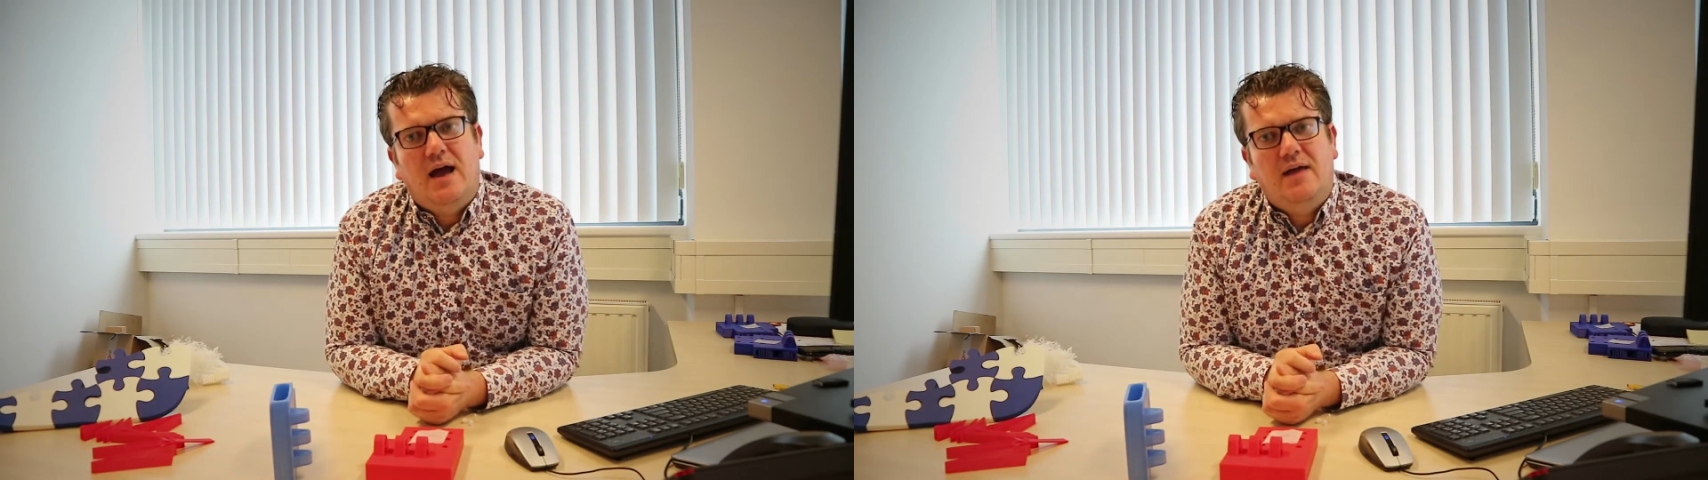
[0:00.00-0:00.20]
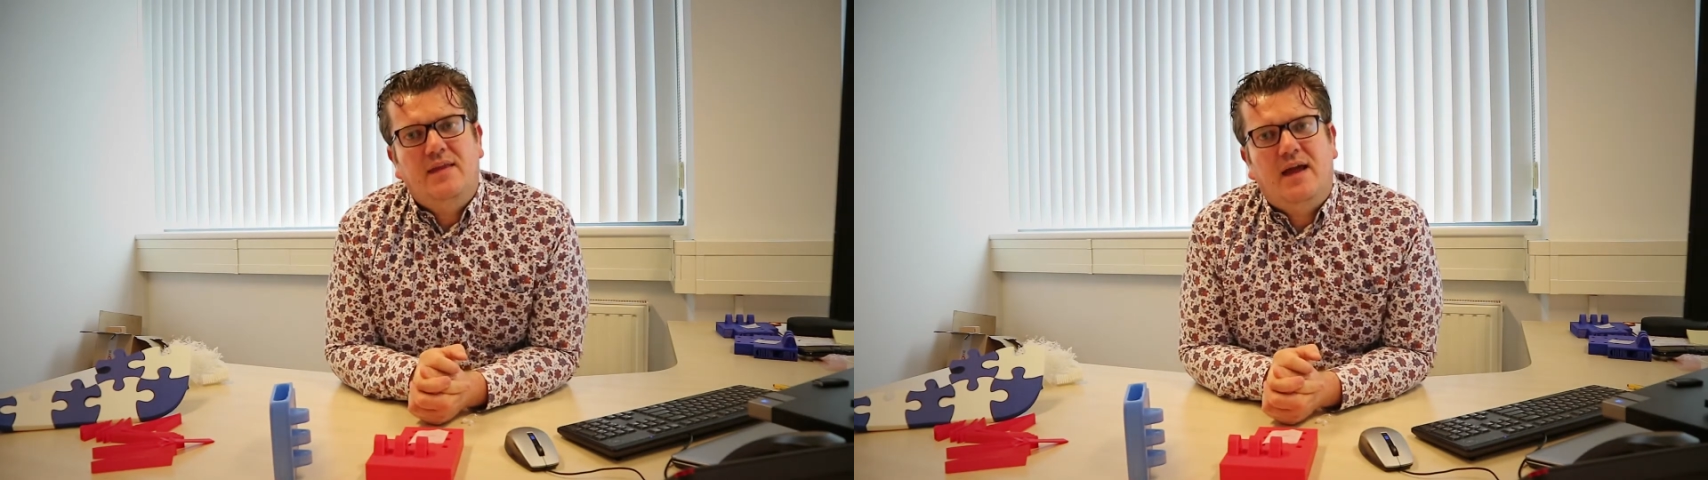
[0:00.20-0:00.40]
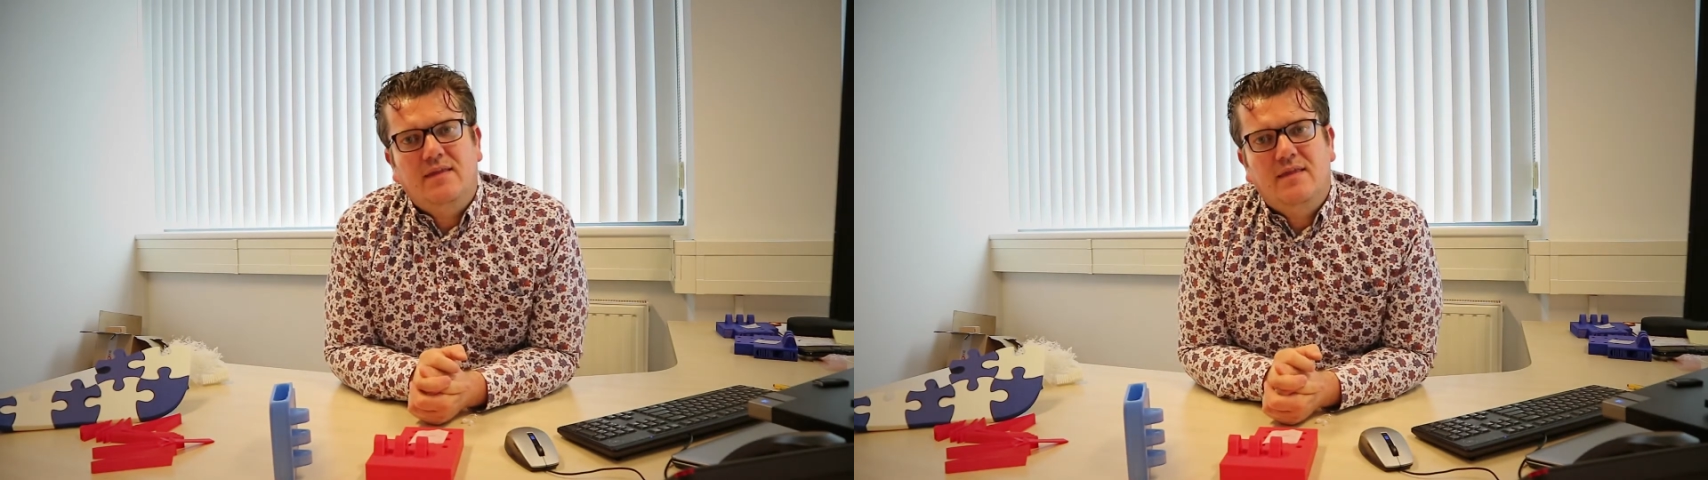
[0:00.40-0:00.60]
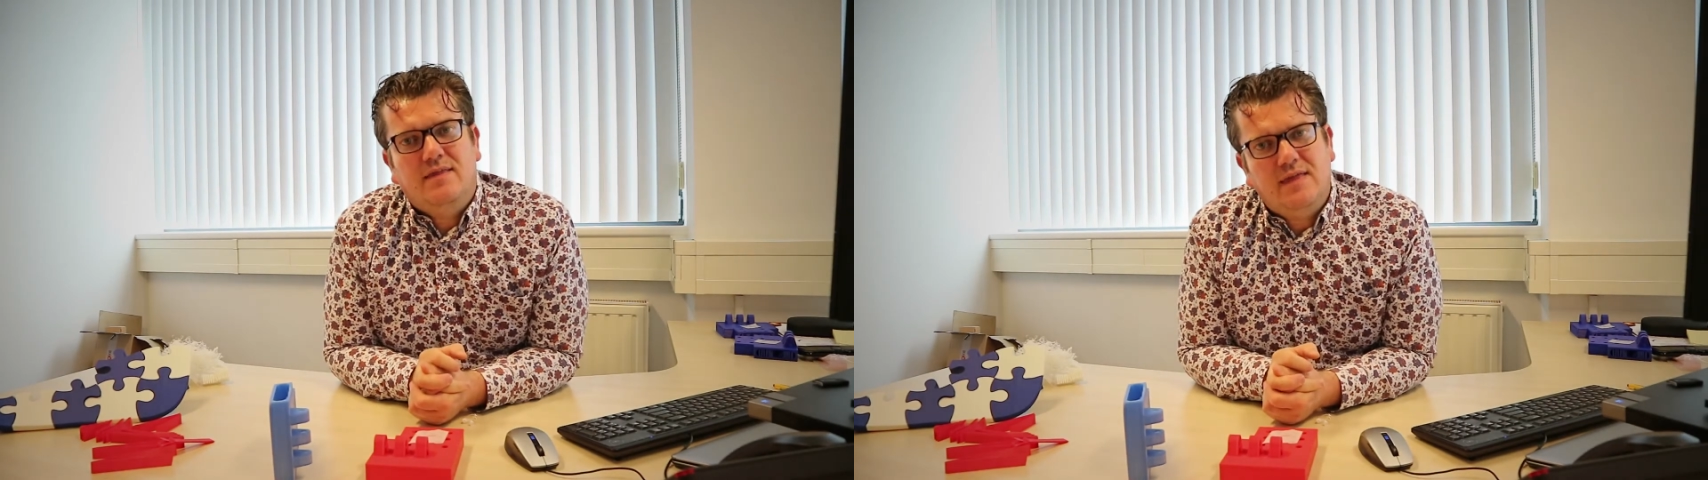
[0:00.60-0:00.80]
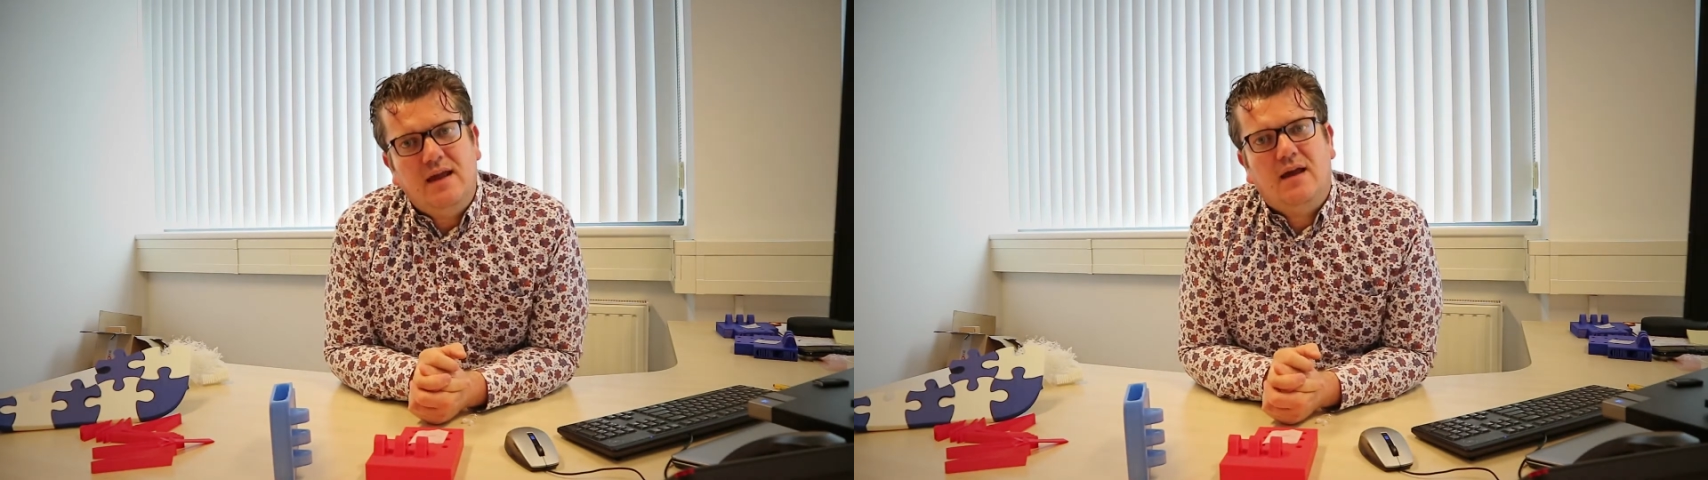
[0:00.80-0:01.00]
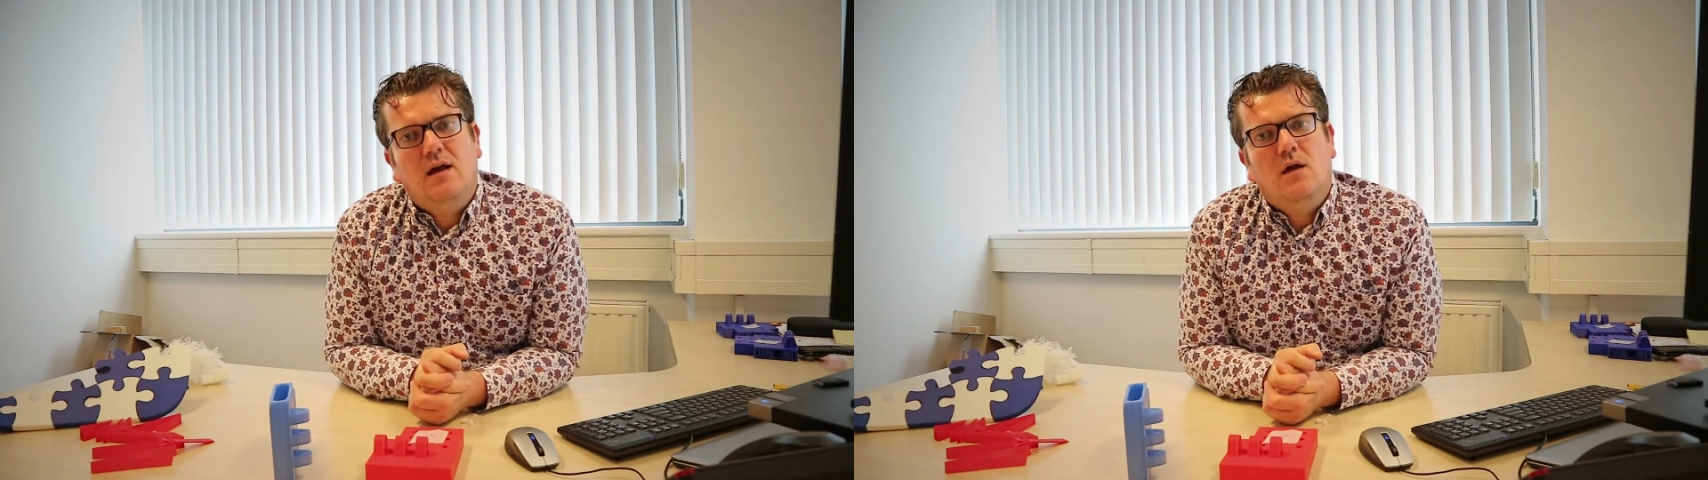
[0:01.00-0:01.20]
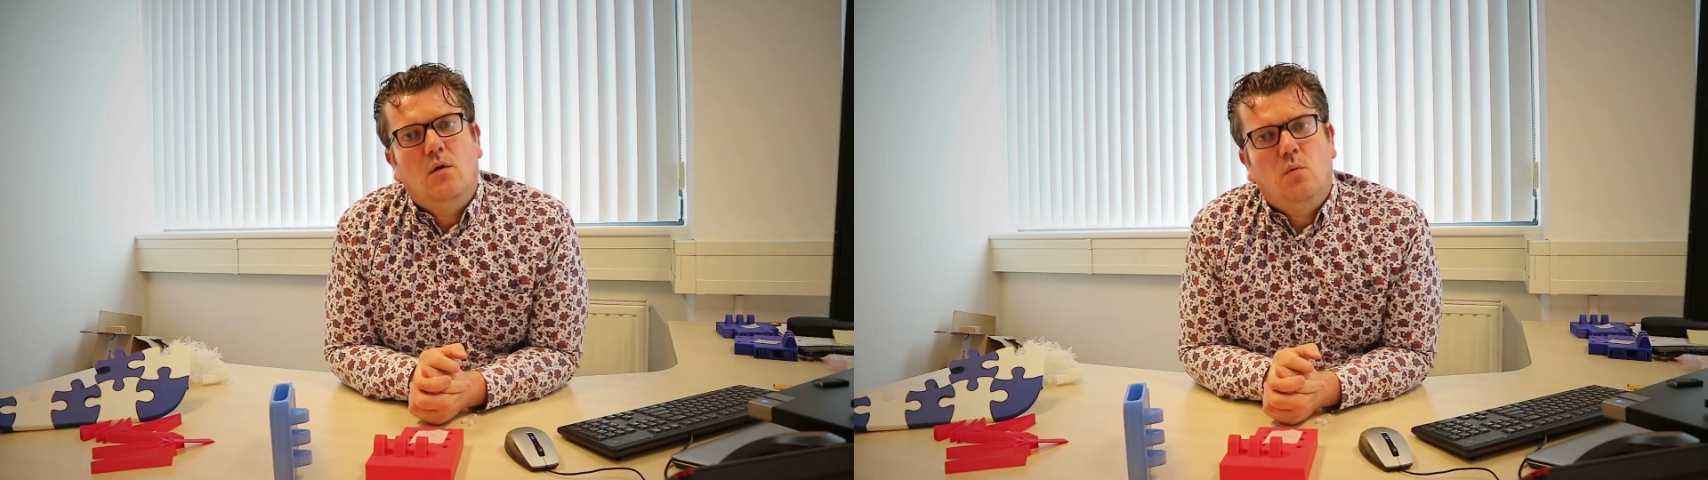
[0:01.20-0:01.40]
and then think